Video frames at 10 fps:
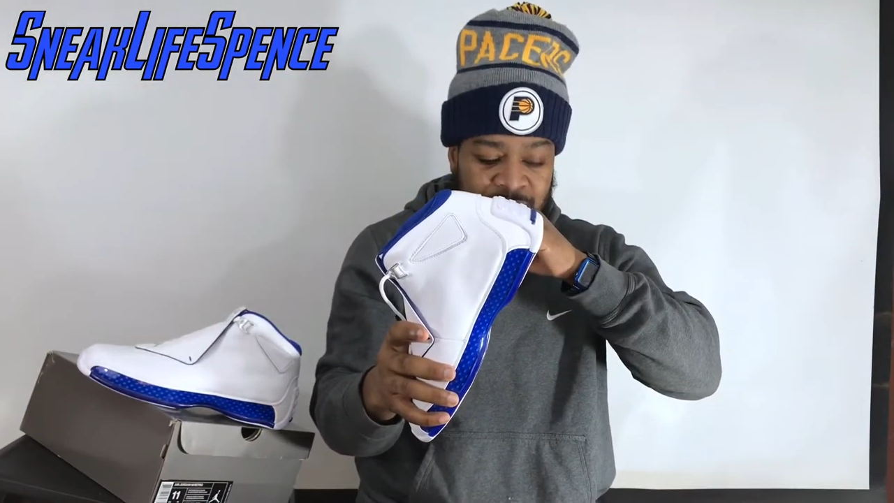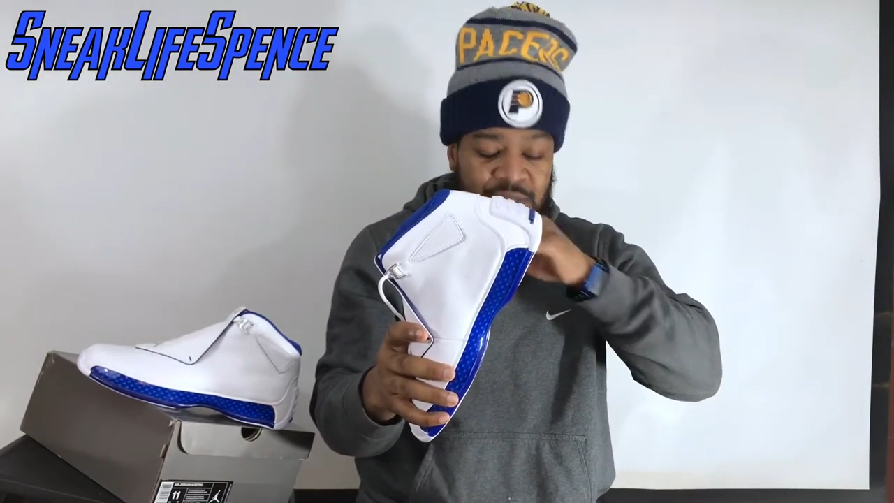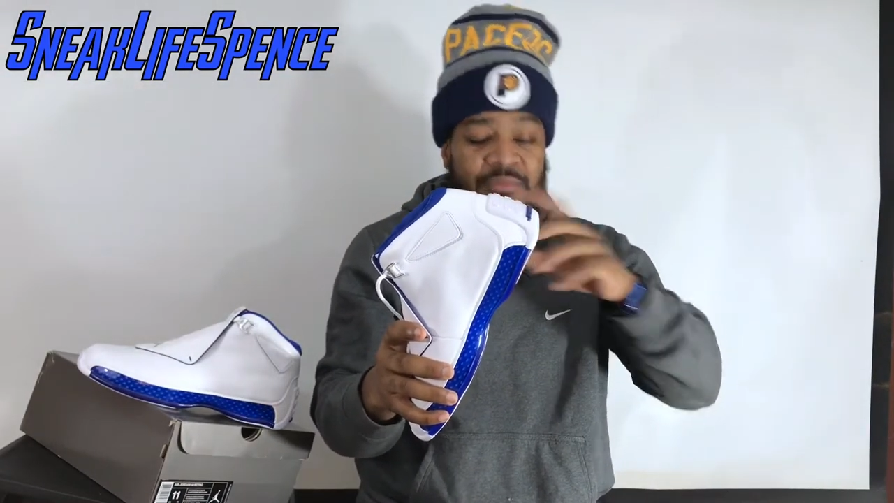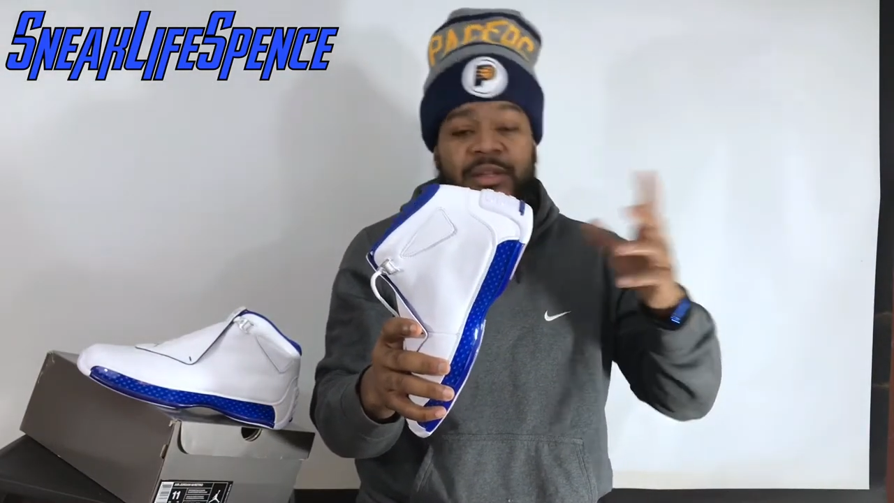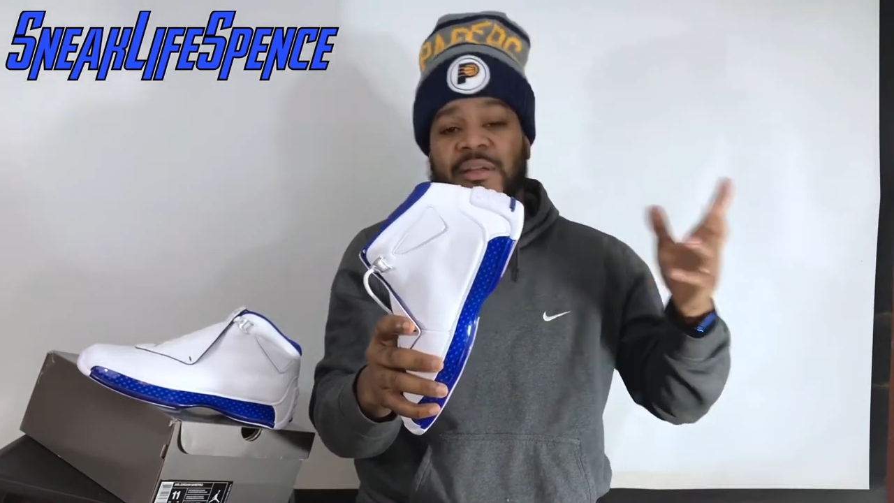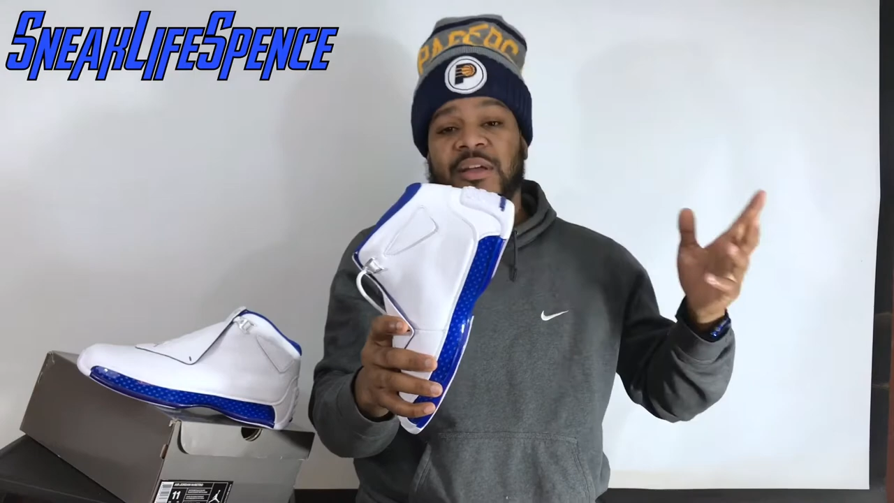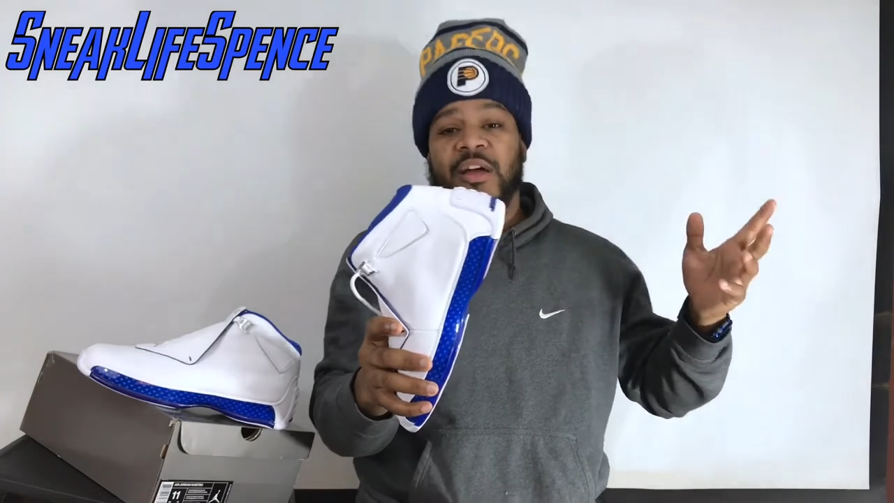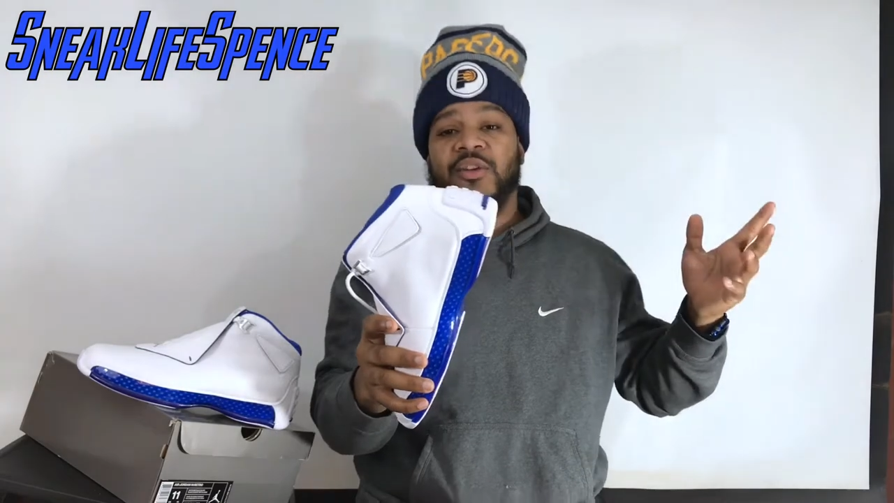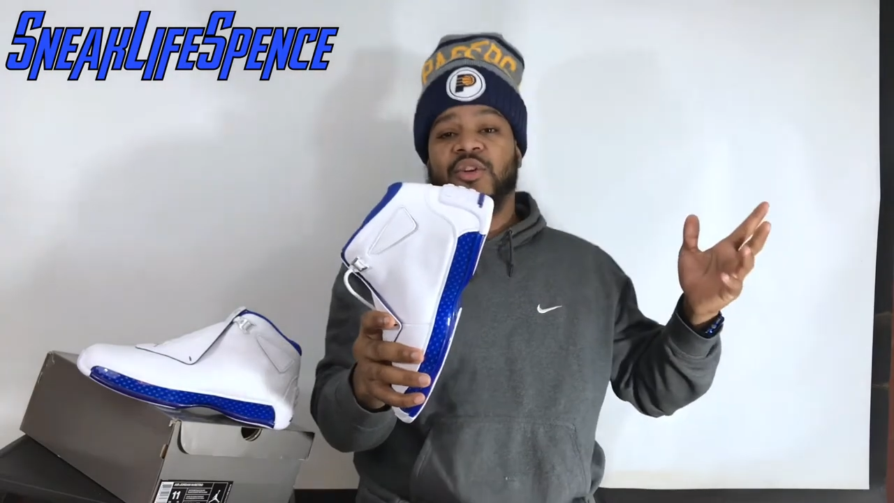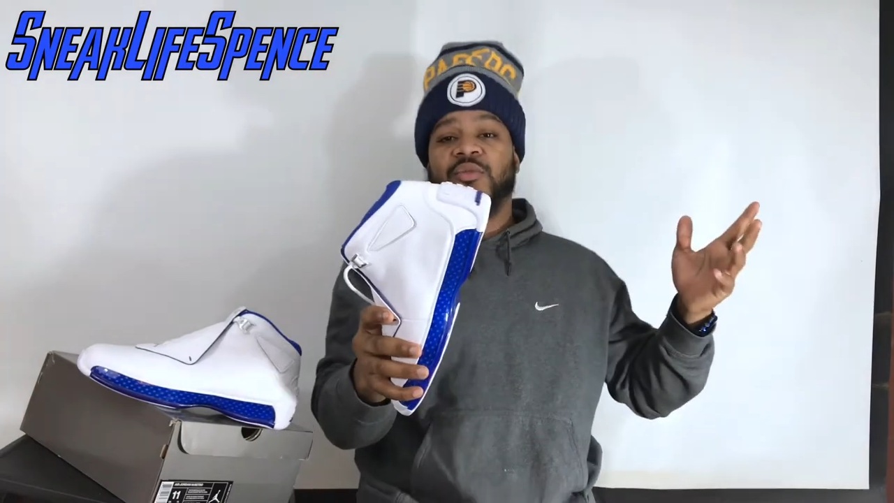to me,
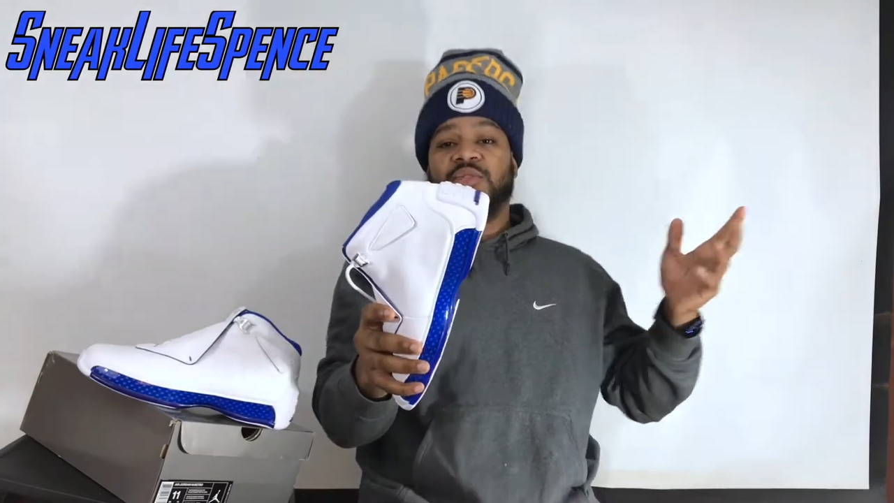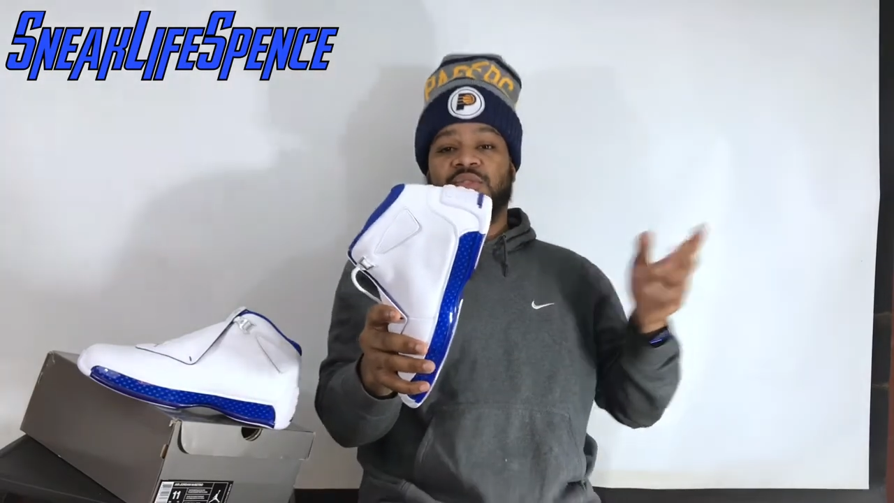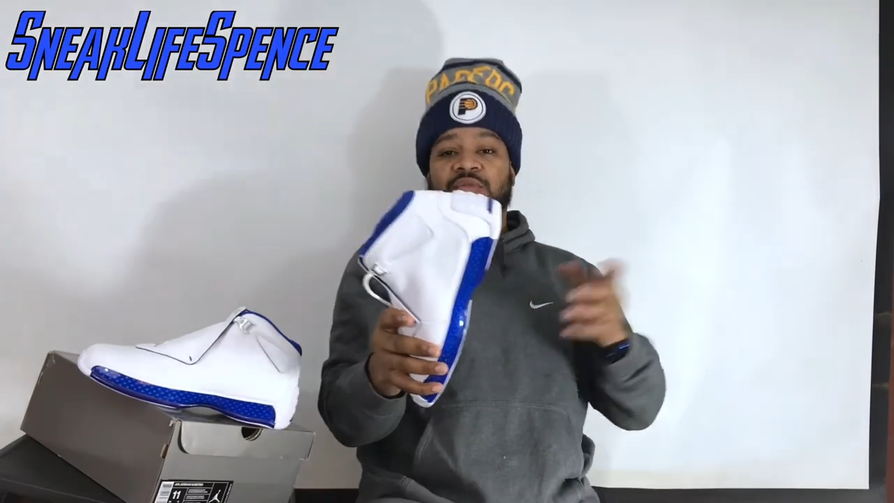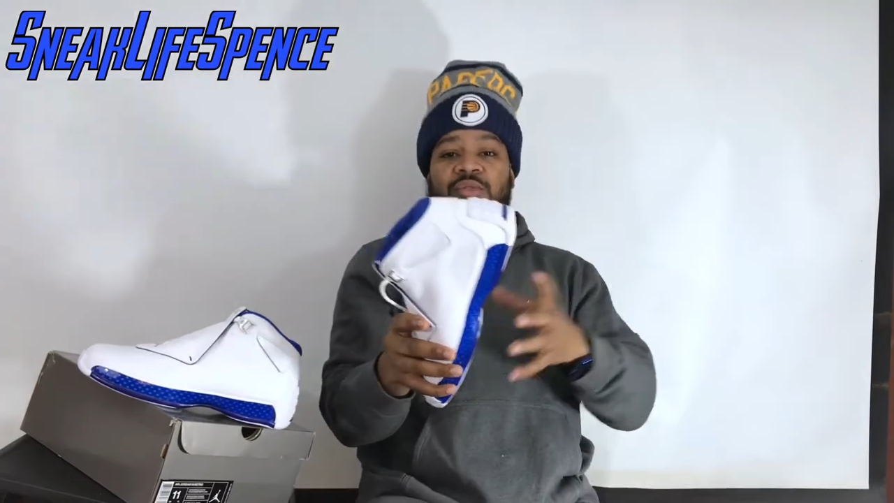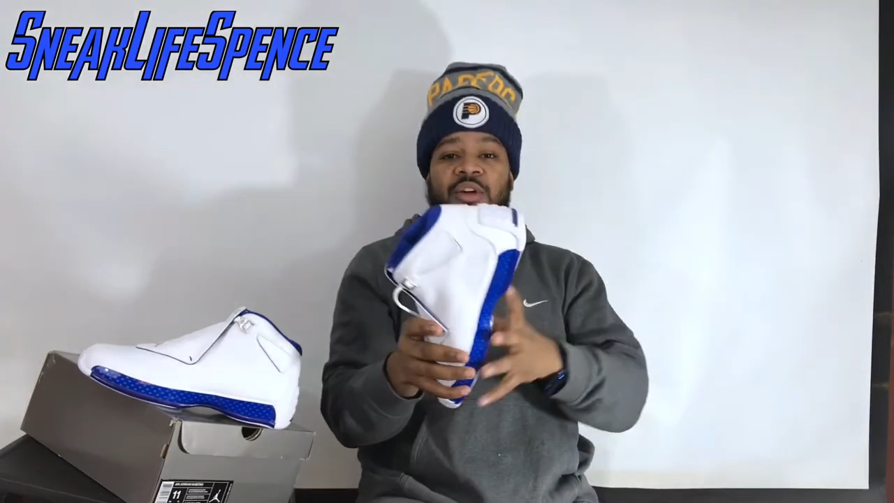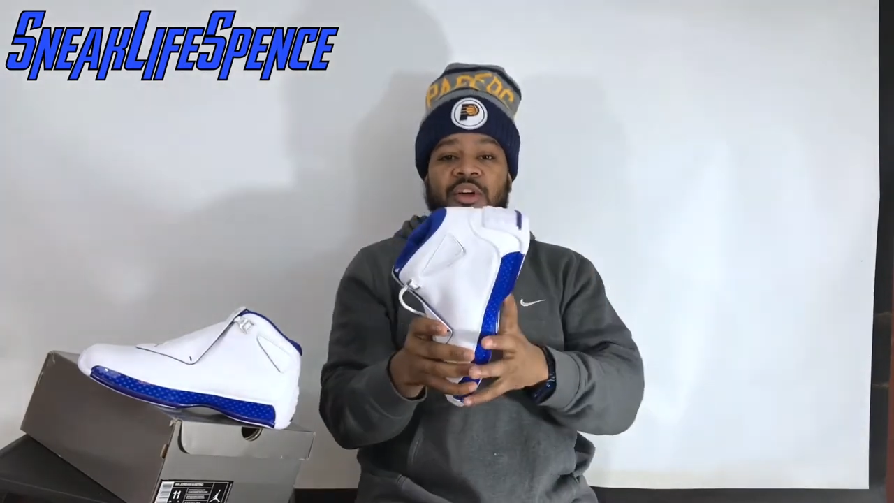a dope shoe.